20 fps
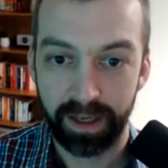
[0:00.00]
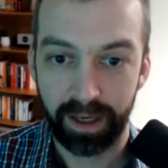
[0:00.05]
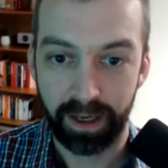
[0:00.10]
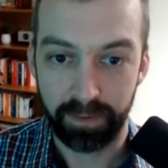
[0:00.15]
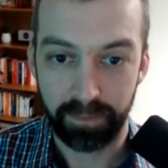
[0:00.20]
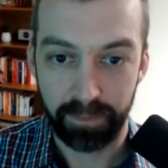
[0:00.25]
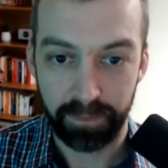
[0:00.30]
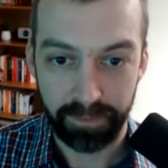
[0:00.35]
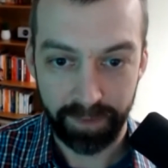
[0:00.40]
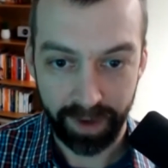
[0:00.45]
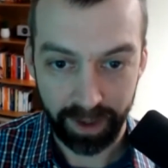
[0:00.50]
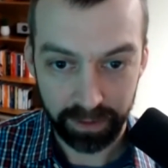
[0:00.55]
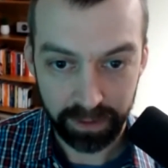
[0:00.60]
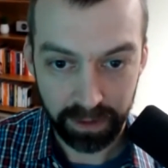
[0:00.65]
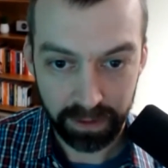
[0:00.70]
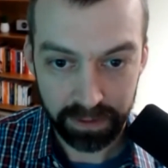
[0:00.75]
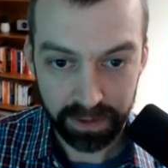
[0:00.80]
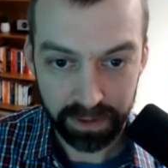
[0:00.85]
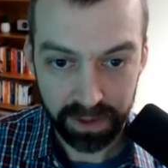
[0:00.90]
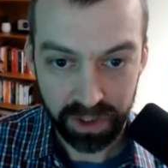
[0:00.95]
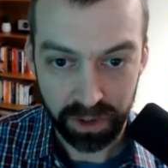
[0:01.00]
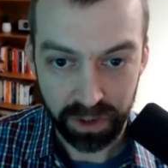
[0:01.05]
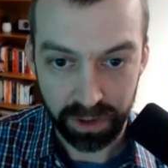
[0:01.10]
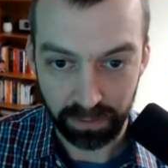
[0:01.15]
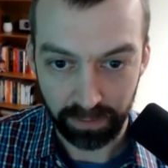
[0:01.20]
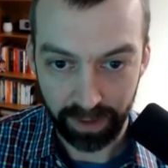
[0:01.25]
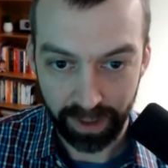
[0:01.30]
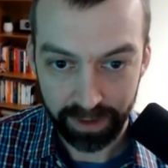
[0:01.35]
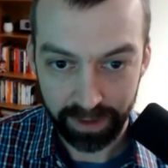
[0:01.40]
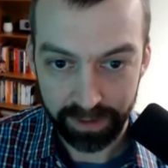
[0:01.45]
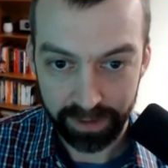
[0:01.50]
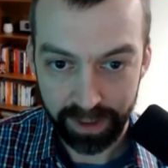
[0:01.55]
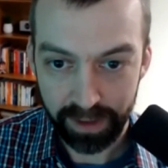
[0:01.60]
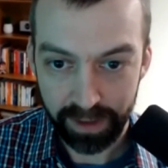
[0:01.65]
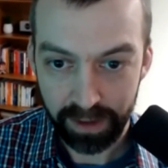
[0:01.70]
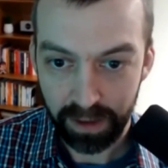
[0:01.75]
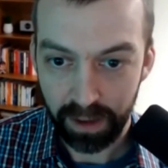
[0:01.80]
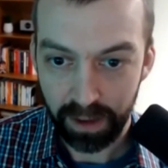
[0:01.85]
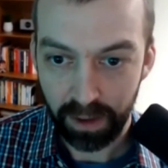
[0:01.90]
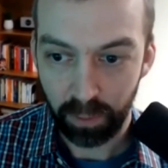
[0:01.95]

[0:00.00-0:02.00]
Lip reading: and failures directly.